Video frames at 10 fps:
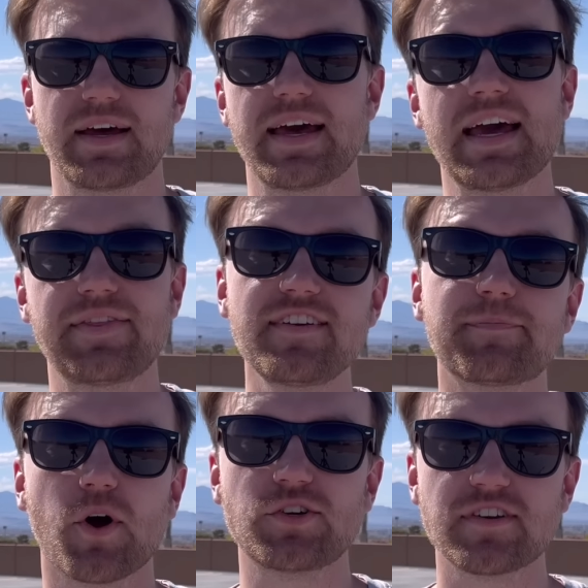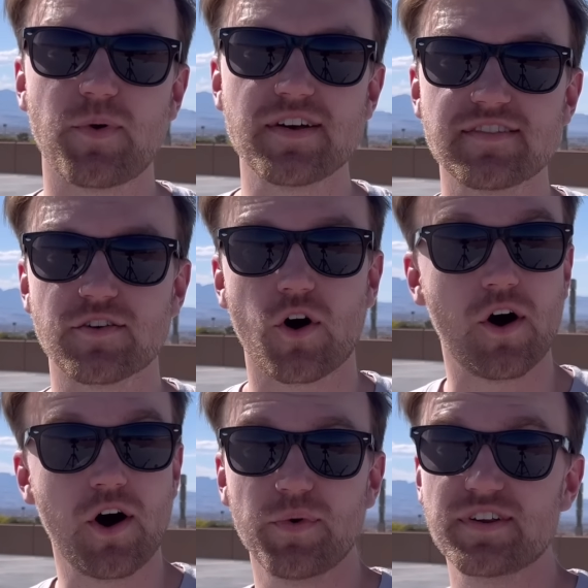And these purchase prices are
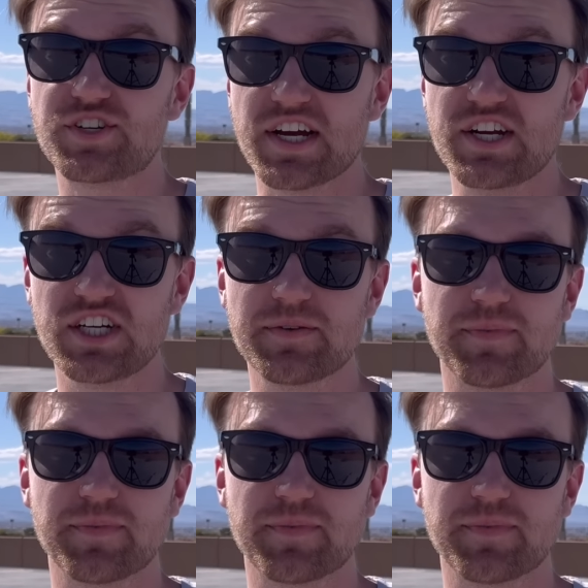always changing,